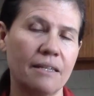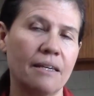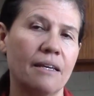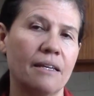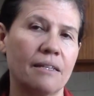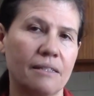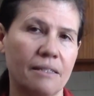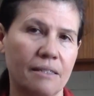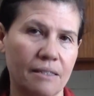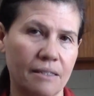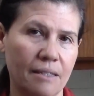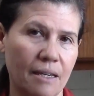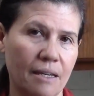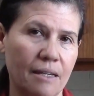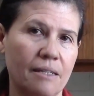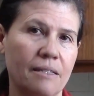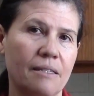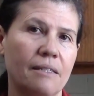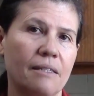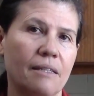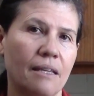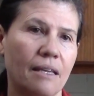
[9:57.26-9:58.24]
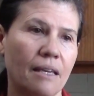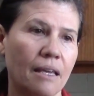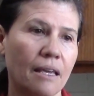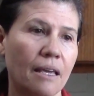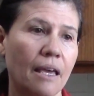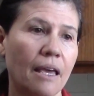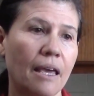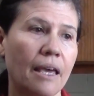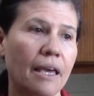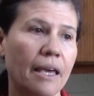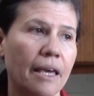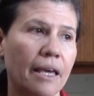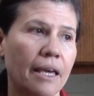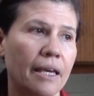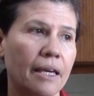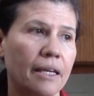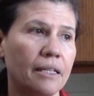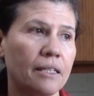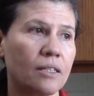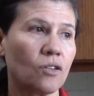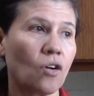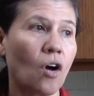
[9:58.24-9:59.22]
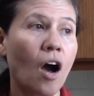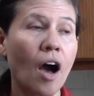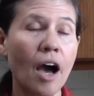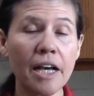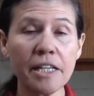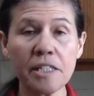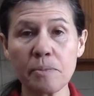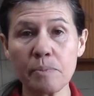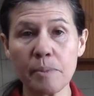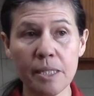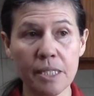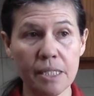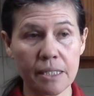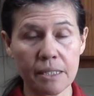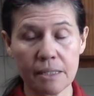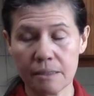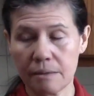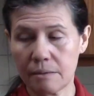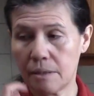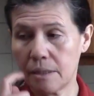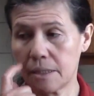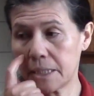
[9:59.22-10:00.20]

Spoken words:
Yes, yes. And hospice